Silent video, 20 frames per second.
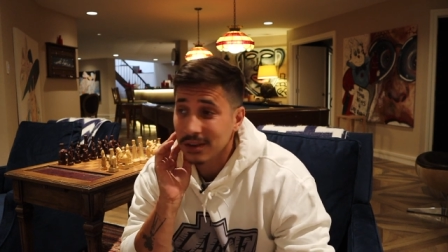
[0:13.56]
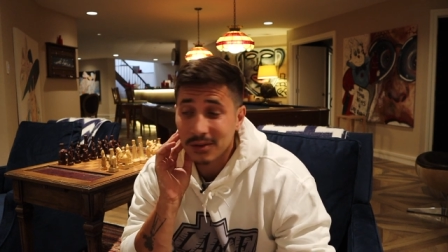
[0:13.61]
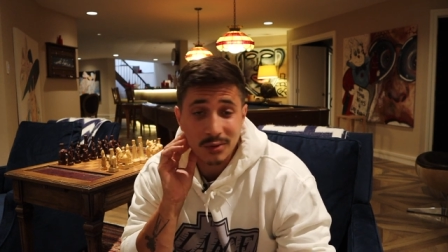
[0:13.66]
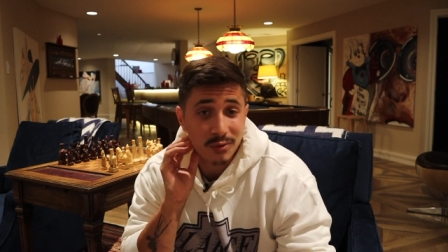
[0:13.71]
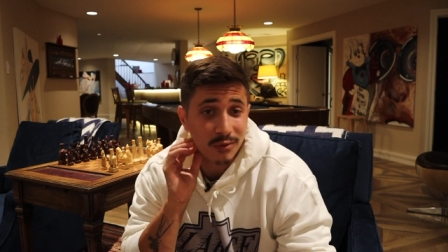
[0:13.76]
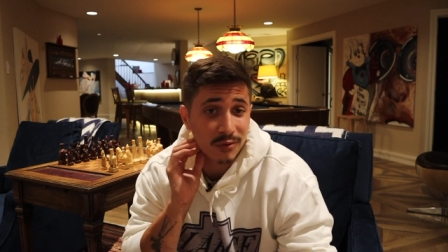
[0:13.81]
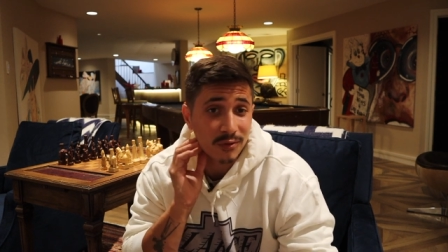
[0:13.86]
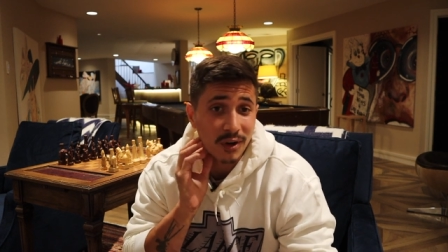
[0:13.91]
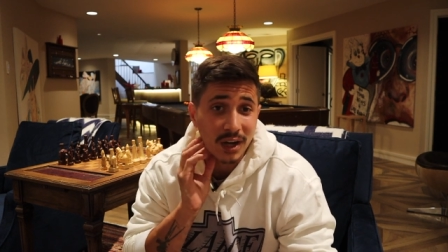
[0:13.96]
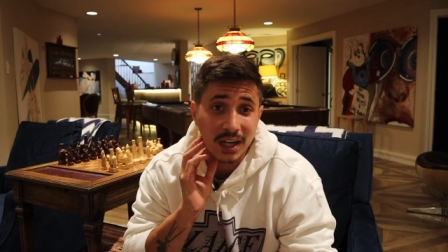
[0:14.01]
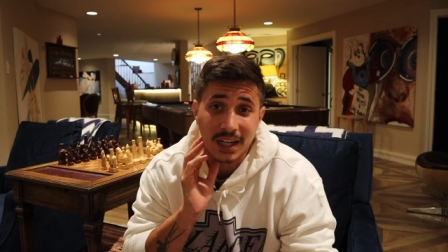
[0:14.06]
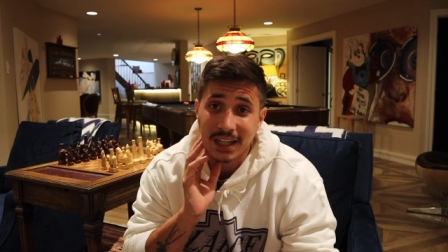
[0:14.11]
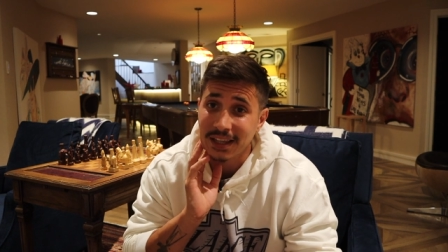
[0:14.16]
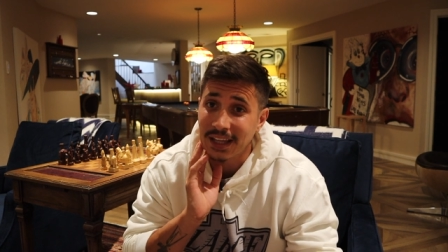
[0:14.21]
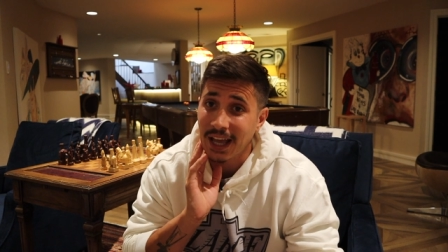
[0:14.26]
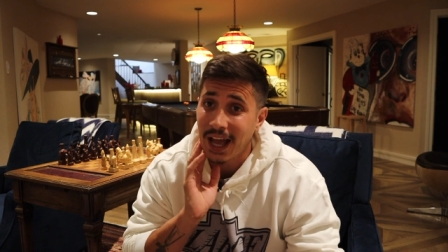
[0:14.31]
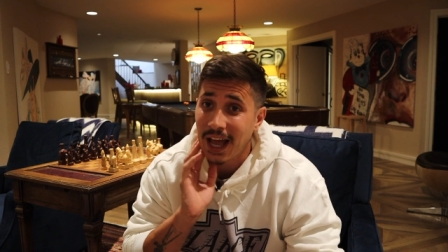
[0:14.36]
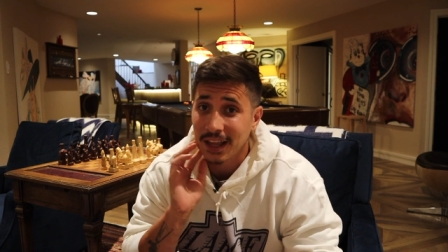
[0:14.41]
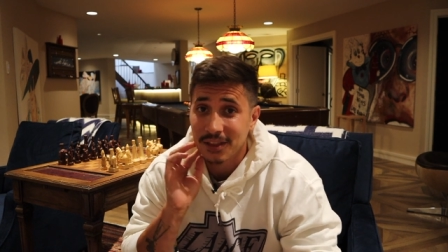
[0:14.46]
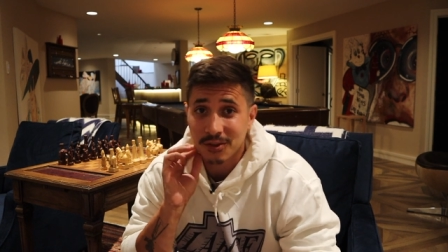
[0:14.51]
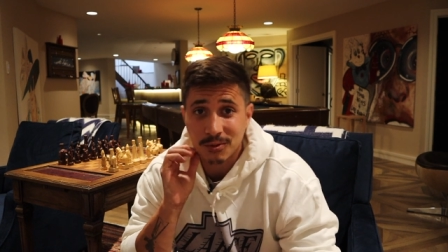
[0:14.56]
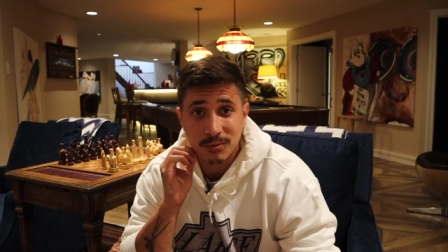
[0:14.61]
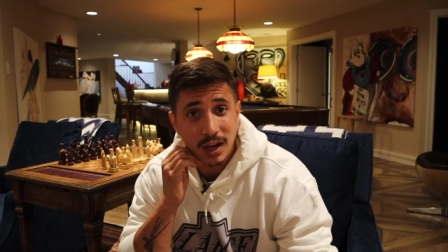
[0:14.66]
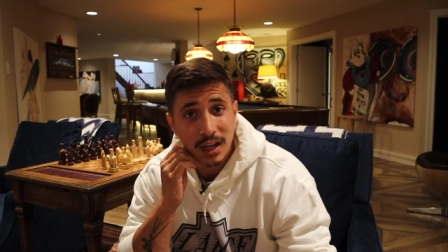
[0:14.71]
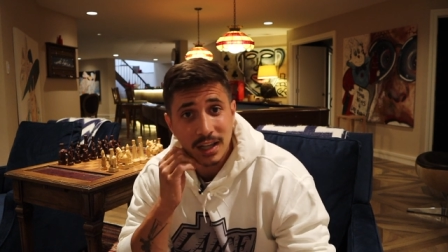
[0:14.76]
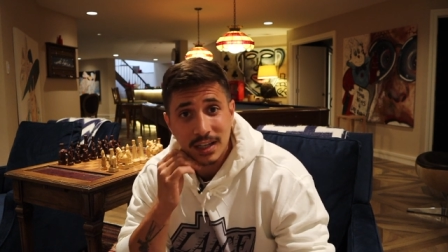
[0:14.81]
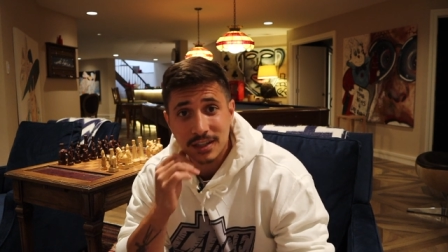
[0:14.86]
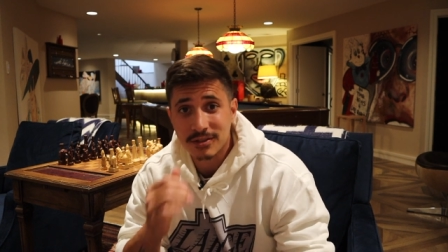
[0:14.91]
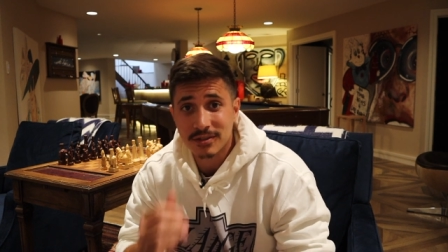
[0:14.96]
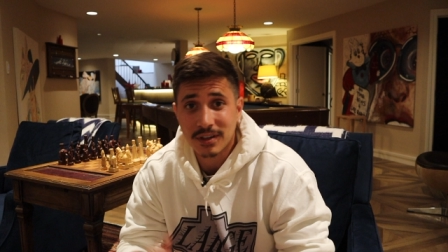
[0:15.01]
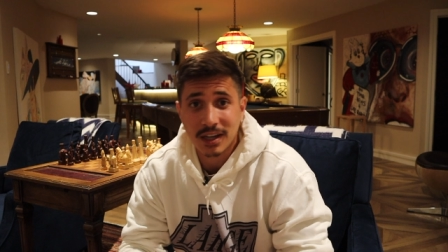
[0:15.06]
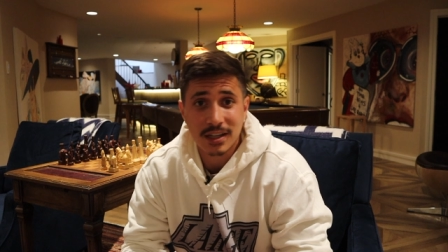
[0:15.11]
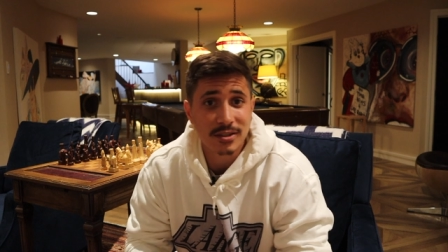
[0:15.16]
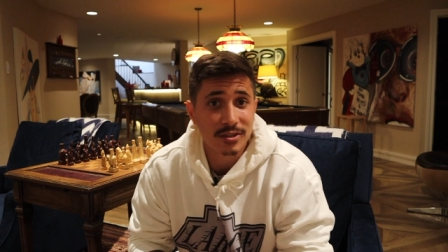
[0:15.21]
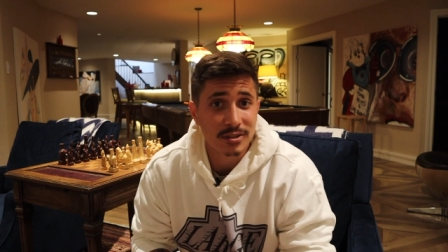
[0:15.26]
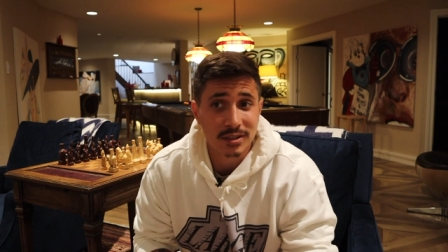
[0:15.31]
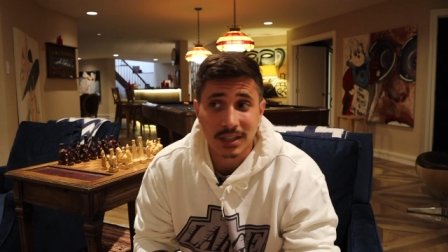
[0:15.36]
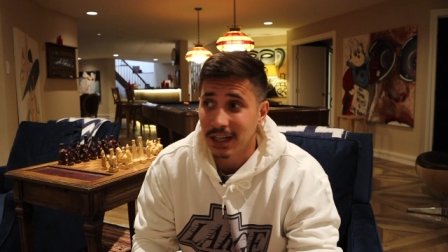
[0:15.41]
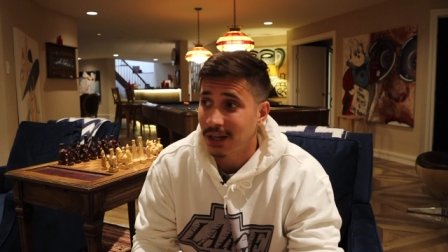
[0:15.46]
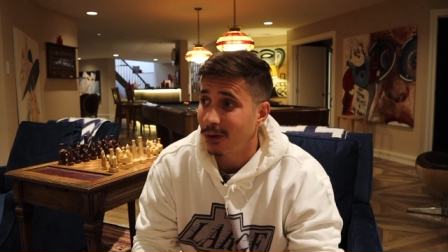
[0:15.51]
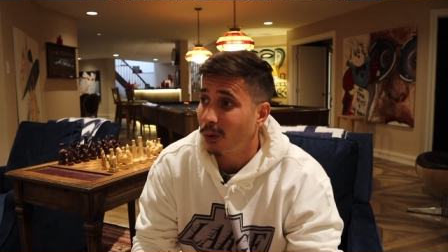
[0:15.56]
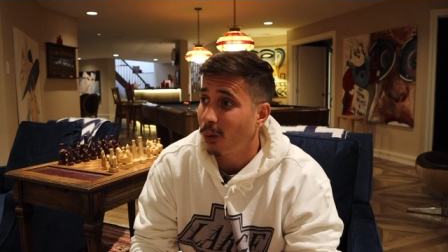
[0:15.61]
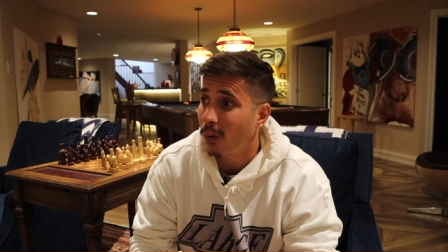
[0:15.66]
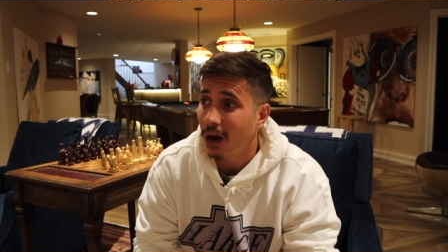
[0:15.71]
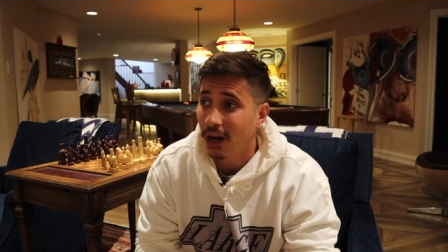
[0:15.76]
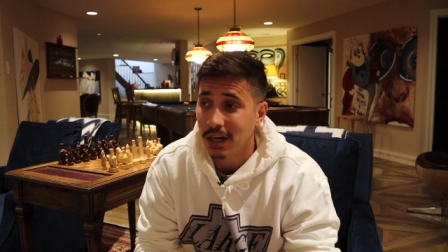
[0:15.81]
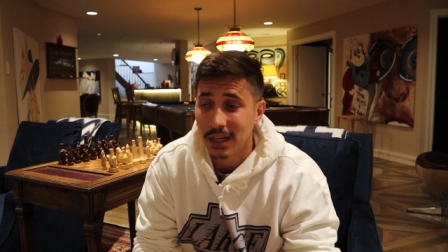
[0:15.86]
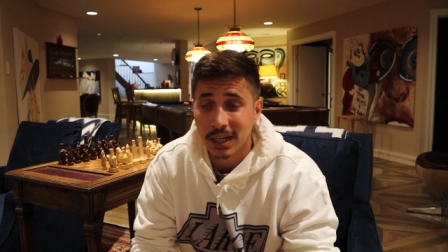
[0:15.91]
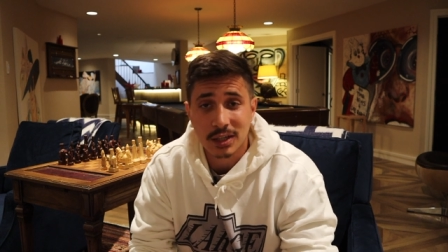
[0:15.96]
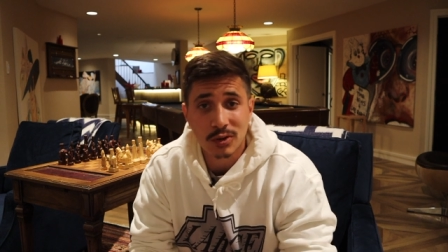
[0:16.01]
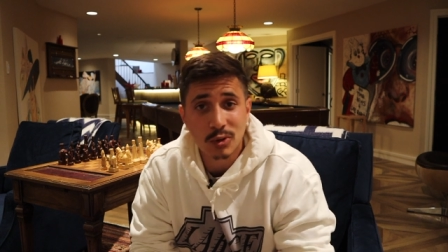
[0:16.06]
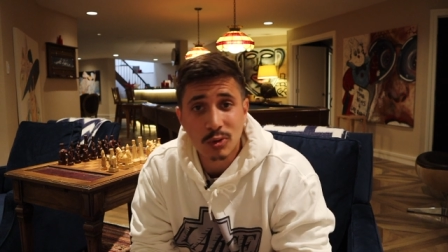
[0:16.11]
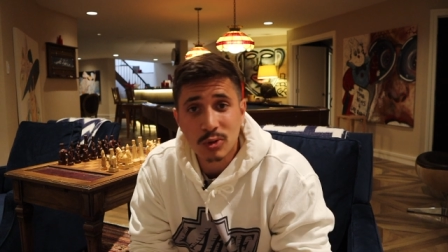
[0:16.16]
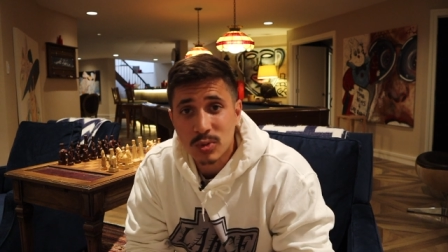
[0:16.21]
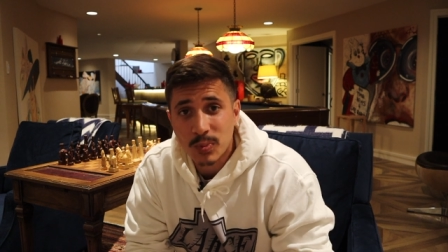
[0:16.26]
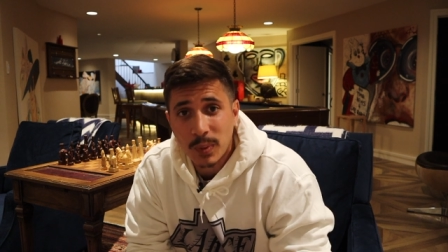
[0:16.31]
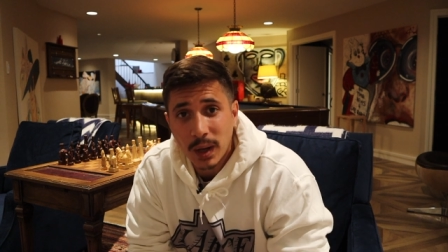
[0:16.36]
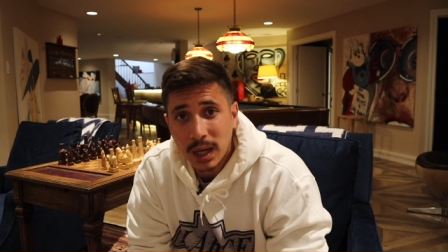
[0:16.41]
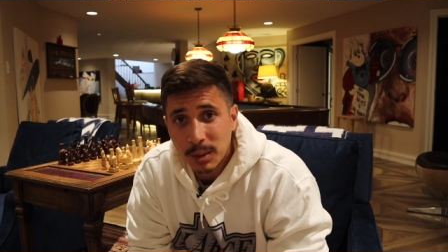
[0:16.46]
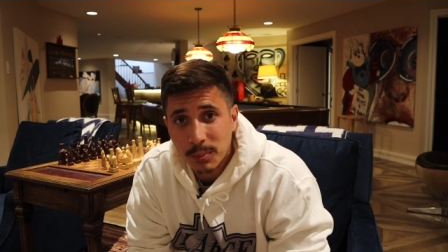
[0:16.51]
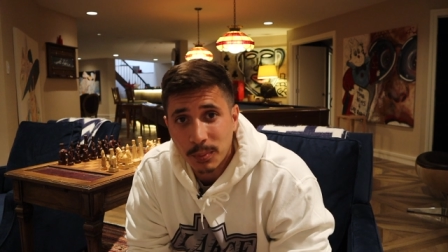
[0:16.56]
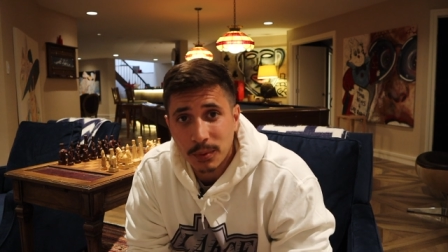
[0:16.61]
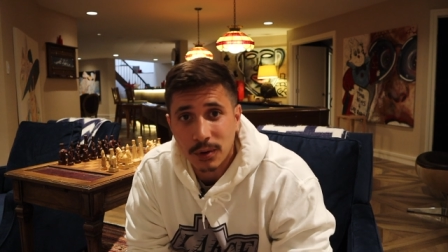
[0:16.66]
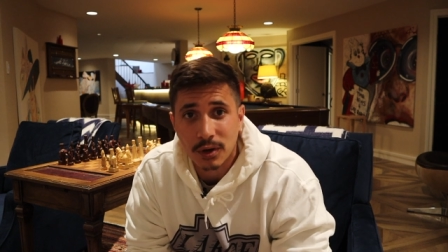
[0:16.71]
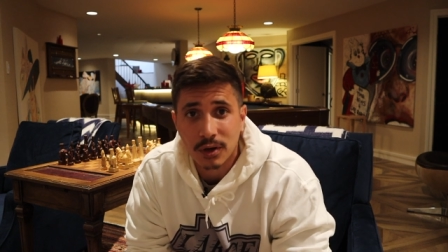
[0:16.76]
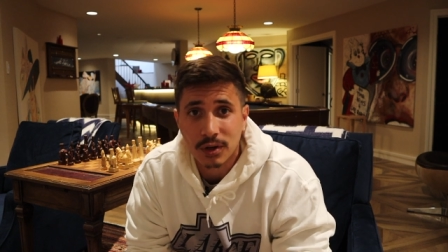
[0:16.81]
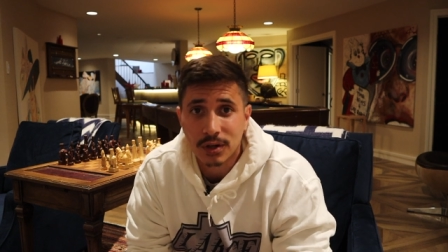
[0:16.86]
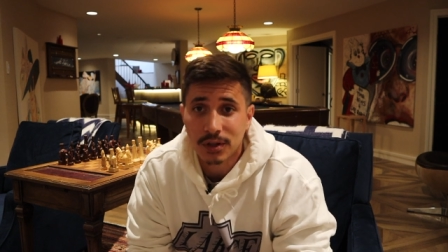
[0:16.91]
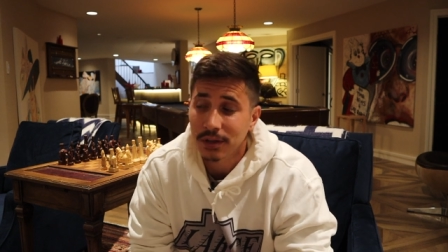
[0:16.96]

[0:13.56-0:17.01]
got those fucking tats ratings. You guys look like a walking newspaper.